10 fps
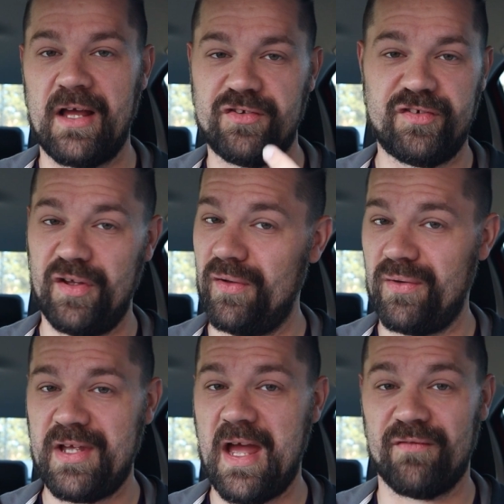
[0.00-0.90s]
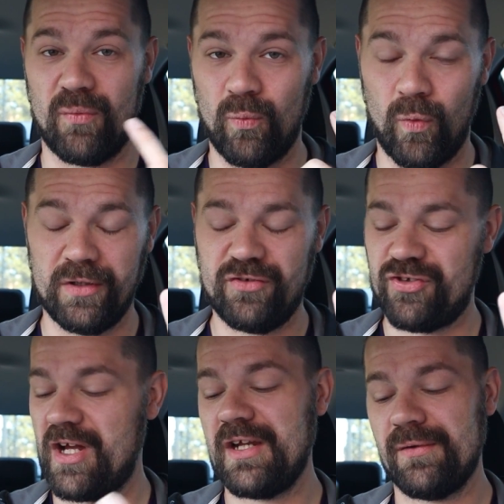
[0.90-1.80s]
I still only have one
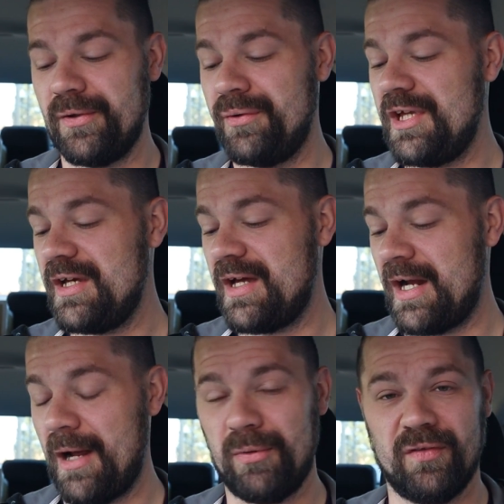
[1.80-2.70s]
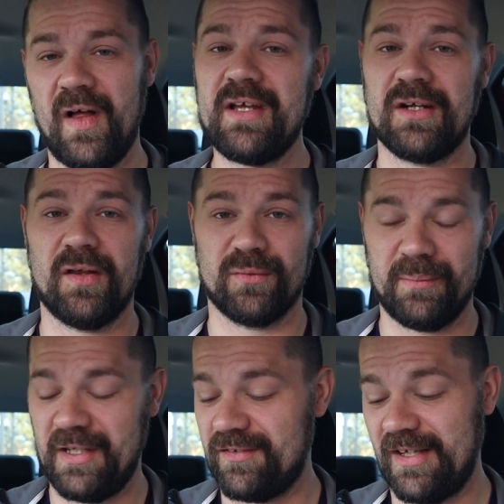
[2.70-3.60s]
shiny Lugia, and I would like another
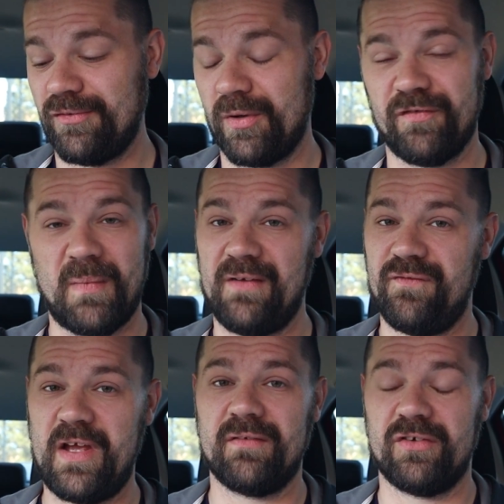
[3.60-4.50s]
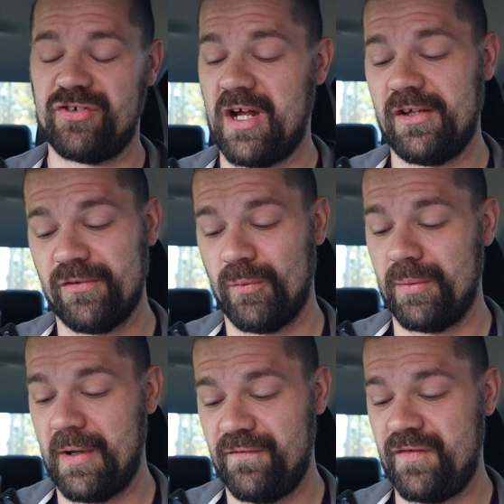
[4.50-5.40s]
one because that's one of my favorite shinies and one
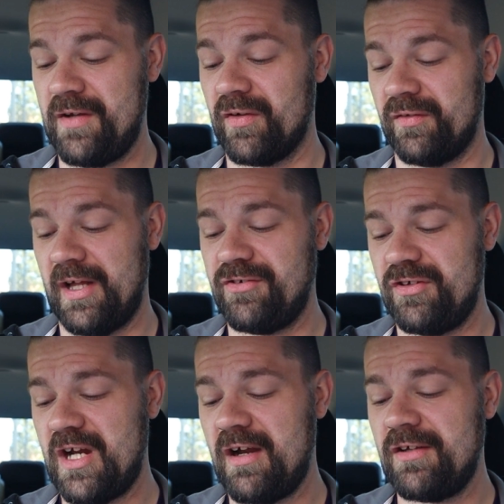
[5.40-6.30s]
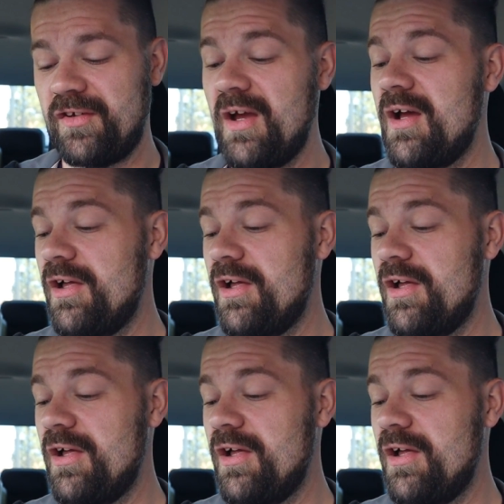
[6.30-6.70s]
of my favorite legendaries.